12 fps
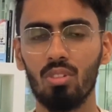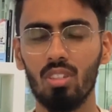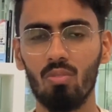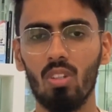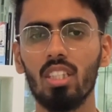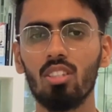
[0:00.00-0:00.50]

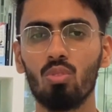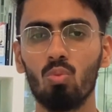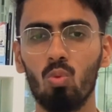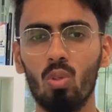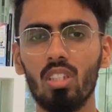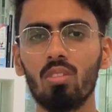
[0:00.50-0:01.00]
revise
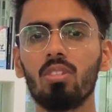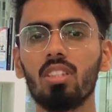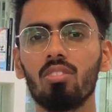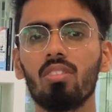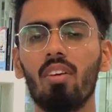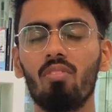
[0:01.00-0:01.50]
whatever
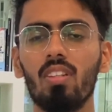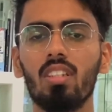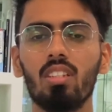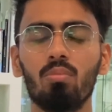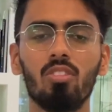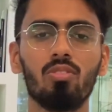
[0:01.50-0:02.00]
you have
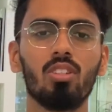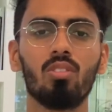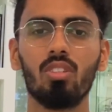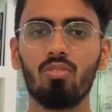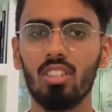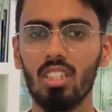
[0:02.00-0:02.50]
learned before
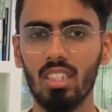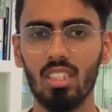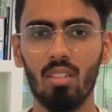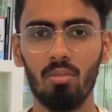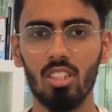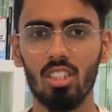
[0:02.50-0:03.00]
going for the
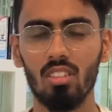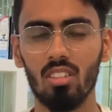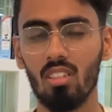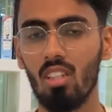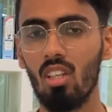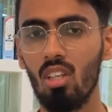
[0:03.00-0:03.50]
examinations.